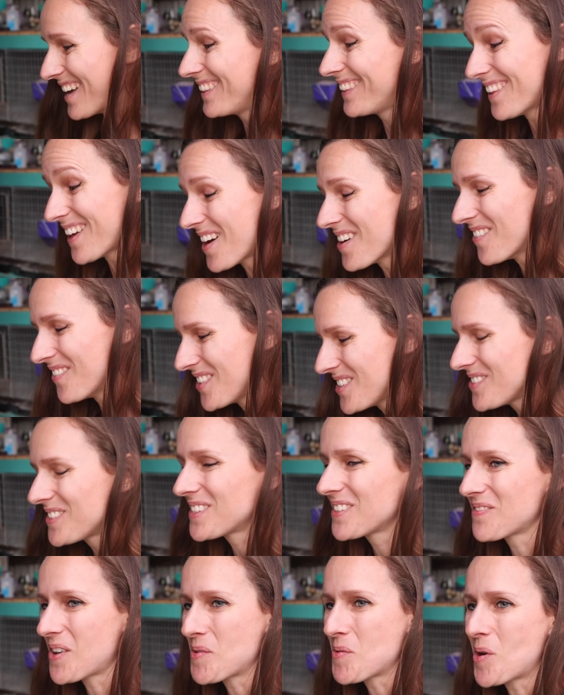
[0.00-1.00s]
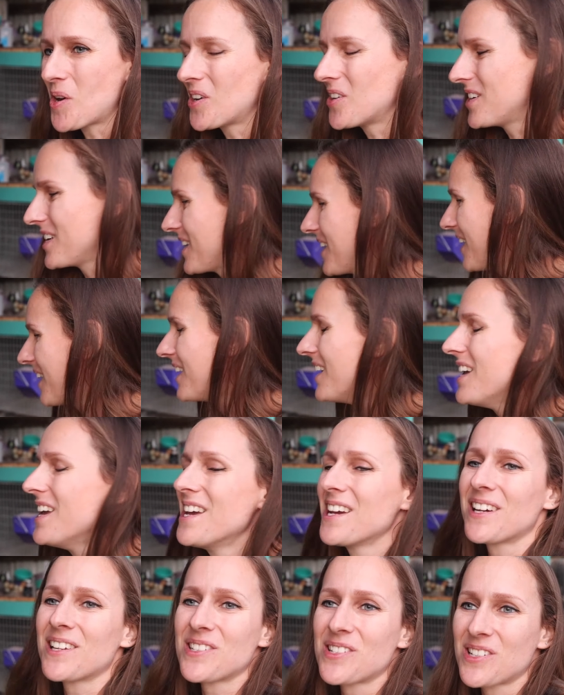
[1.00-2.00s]
I love using my watering can
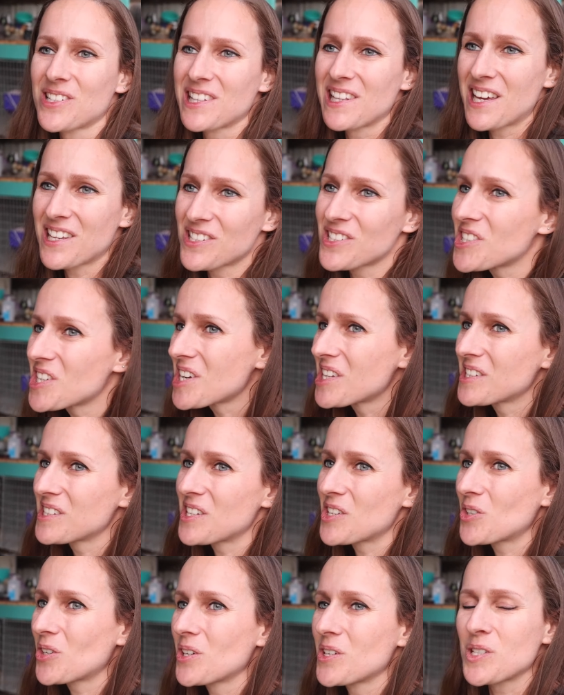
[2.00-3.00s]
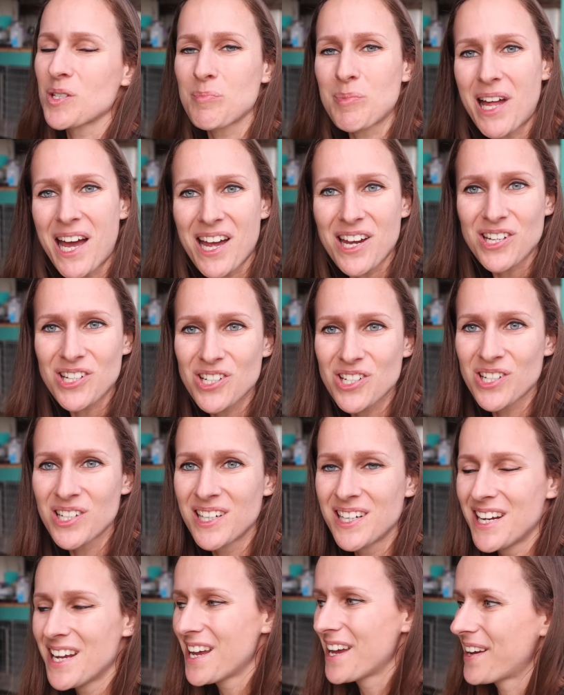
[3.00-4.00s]
because there's less chance that you're gonna splash
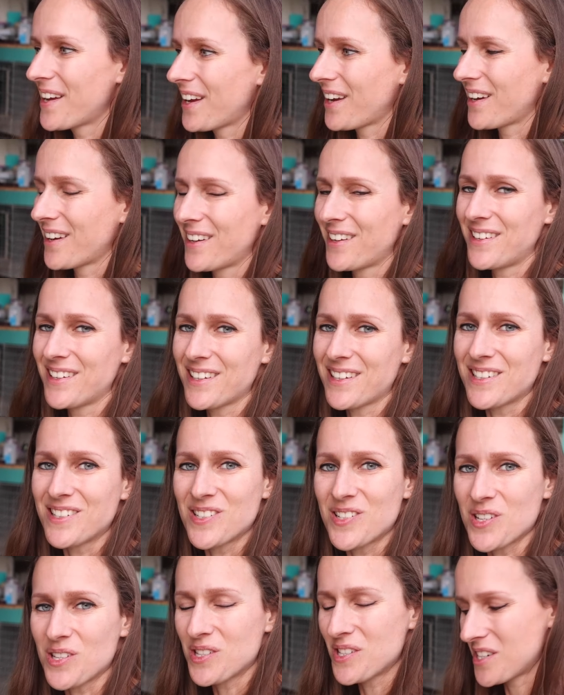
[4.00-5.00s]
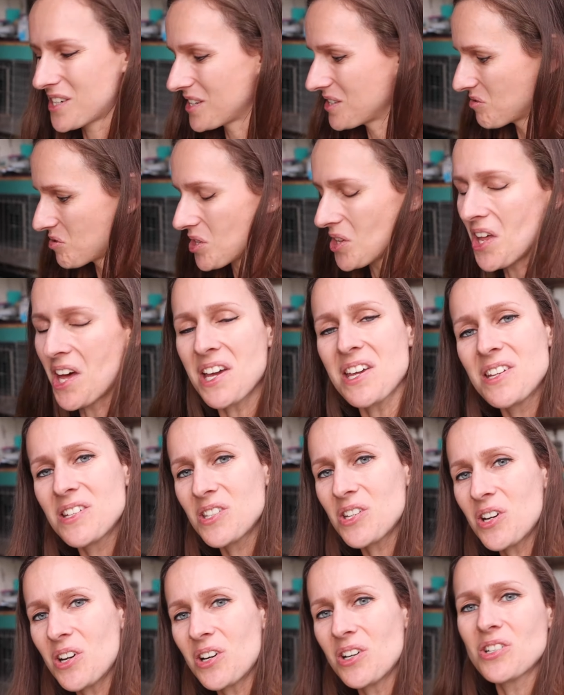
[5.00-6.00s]
and it's just, it's a lot
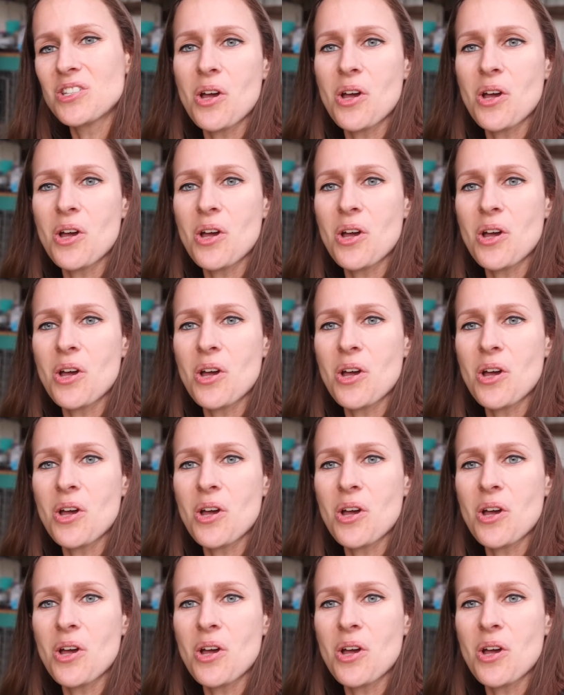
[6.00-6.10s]
easier.